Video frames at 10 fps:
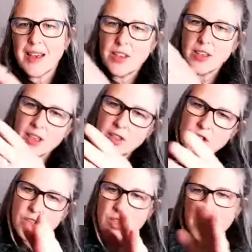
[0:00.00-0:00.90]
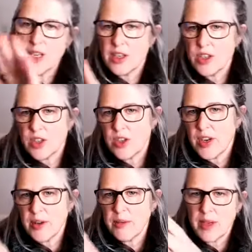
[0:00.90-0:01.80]
You can kind of turn in and turn
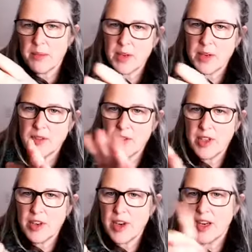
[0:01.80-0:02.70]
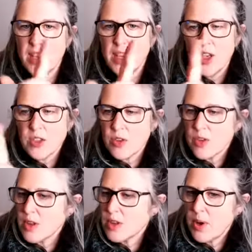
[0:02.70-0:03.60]
out, make a bit of a figure eight so
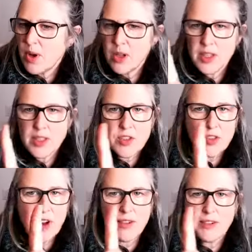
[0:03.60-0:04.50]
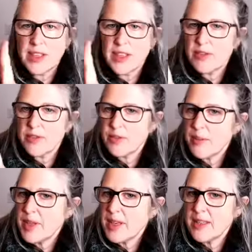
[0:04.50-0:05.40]
that the ball is traveling from
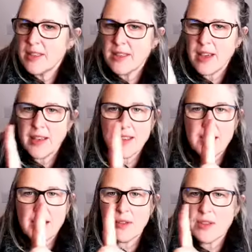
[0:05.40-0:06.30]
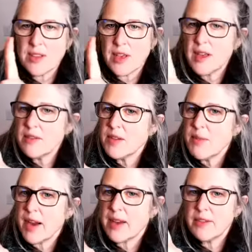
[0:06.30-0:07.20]
the inside to the outside of the
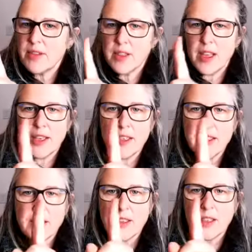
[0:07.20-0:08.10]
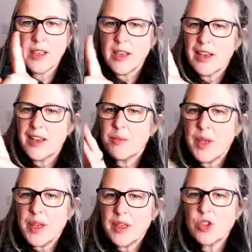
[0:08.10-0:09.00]
back of your leg. And
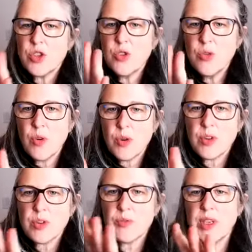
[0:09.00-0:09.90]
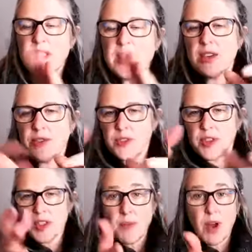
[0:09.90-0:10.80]
pick 2 or 3 different
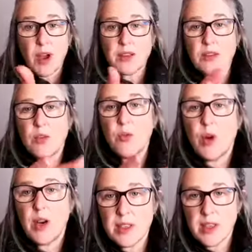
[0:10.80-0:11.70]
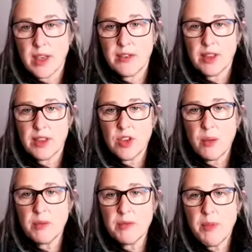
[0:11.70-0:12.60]
spots. So one kind of at the
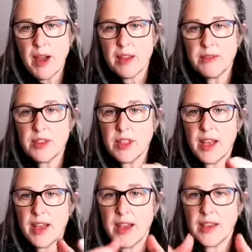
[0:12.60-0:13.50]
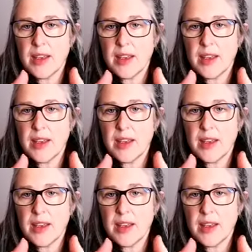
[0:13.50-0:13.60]
top of the back of your leg,